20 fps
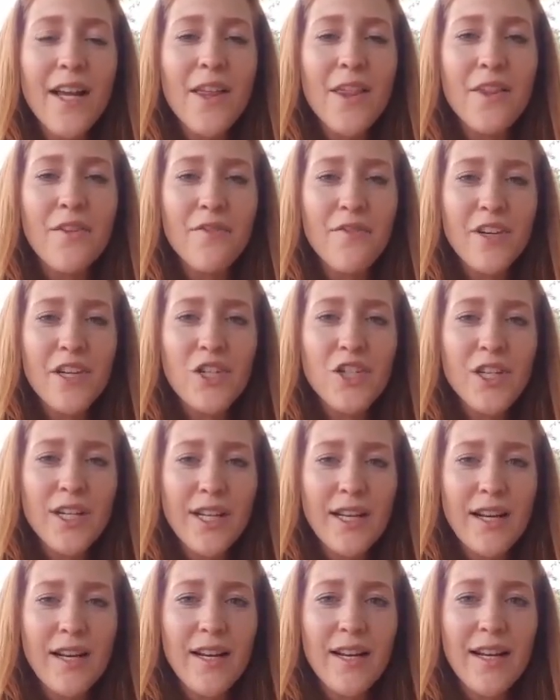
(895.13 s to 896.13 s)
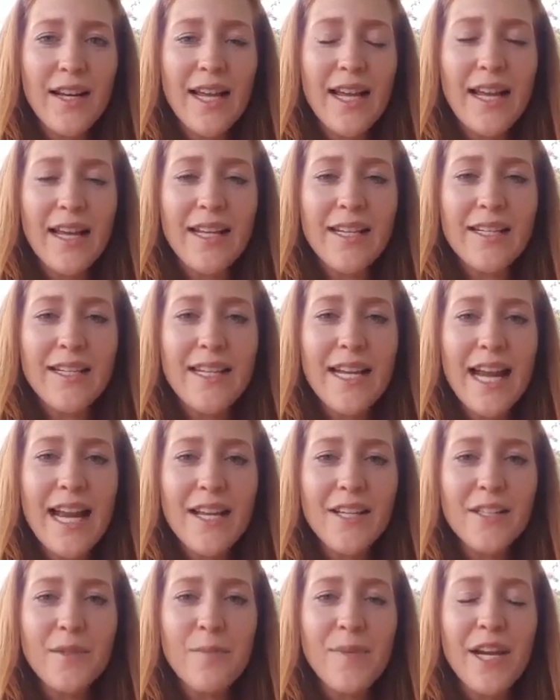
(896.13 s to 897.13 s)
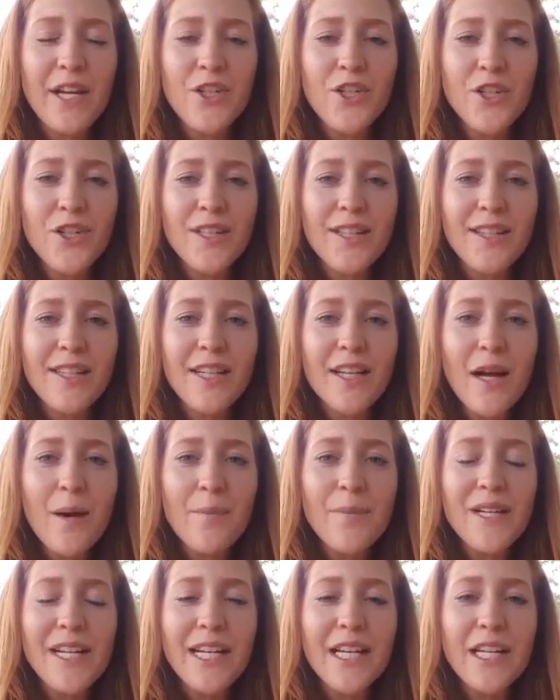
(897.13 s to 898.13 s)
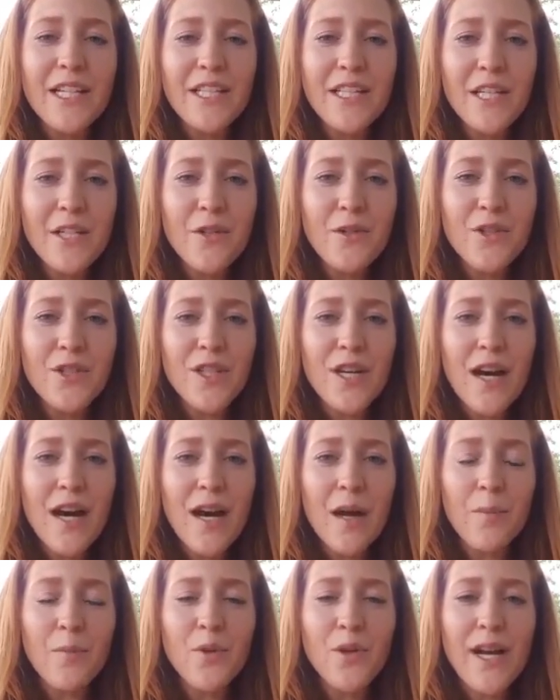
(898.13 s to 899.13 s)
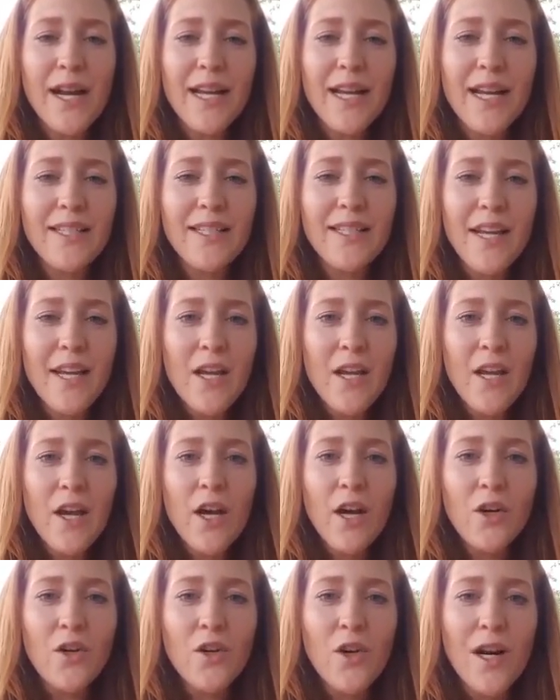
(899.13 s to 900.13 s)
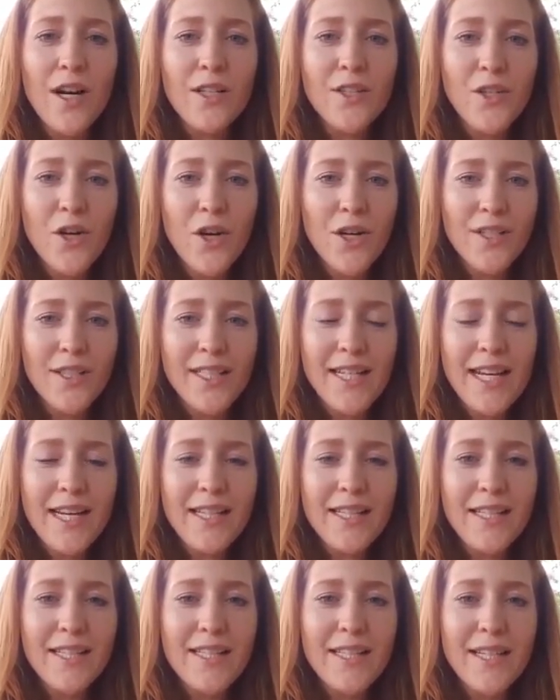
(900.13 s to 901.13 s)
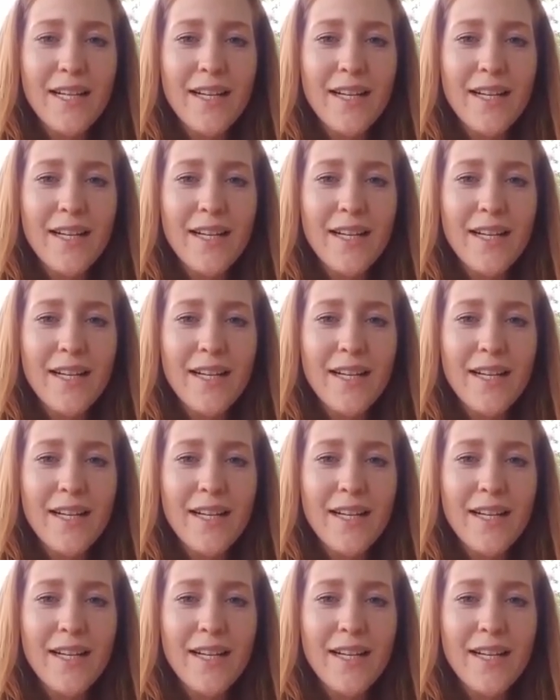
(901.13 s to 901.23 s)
the vision and has made sure that the company continues to operate across all states